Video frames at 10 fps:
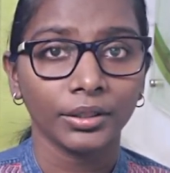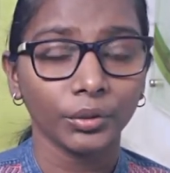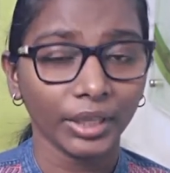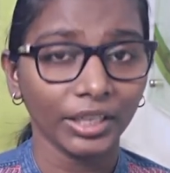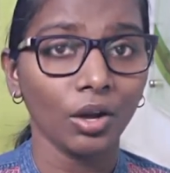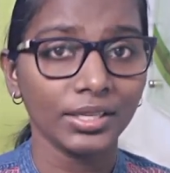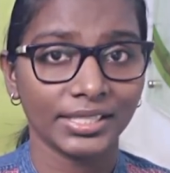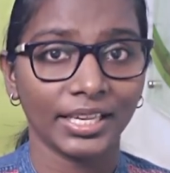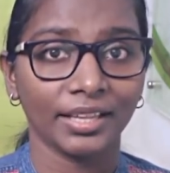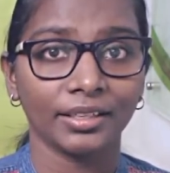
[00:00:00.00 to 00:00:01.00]
You cannot
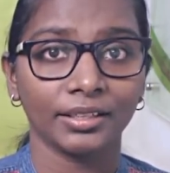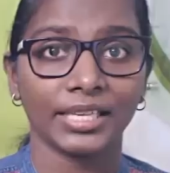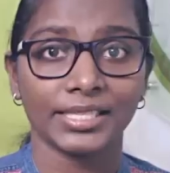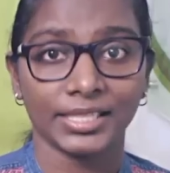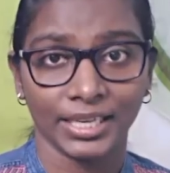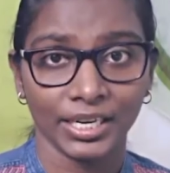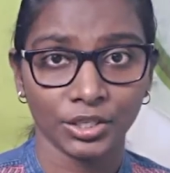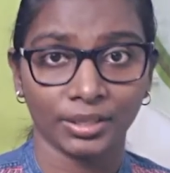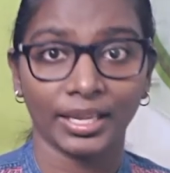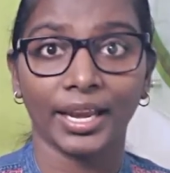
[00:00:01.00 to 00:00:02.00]
see the
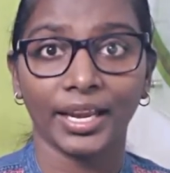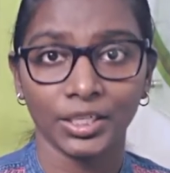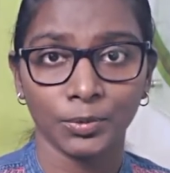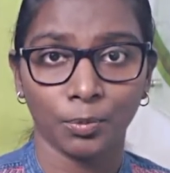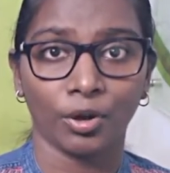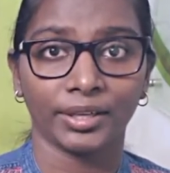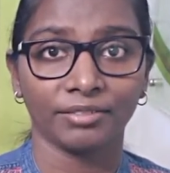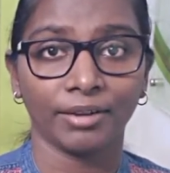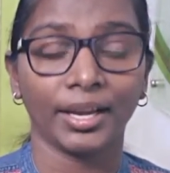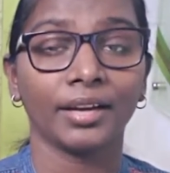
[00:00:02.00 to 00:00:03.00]
destination, the end point,
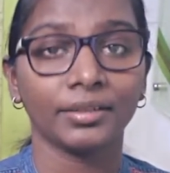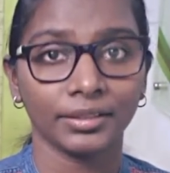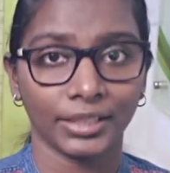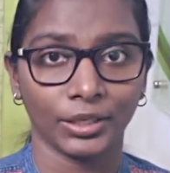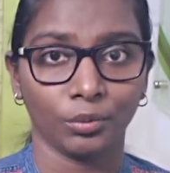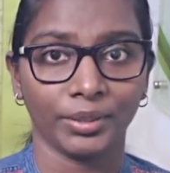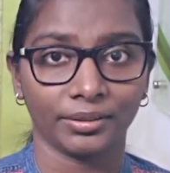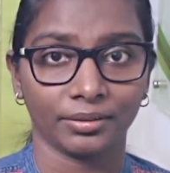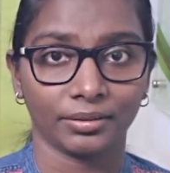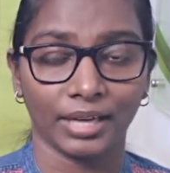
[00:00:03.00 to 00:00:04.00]
the
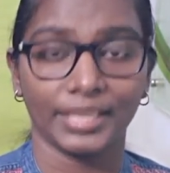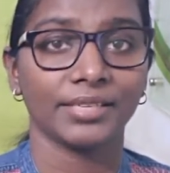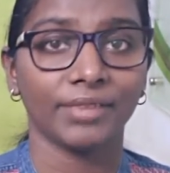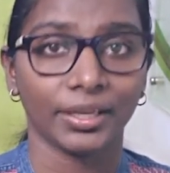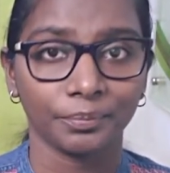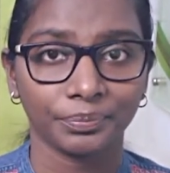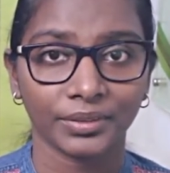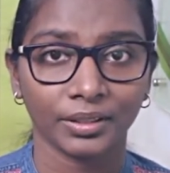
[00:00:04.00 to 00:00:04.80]
500-kilometer right away.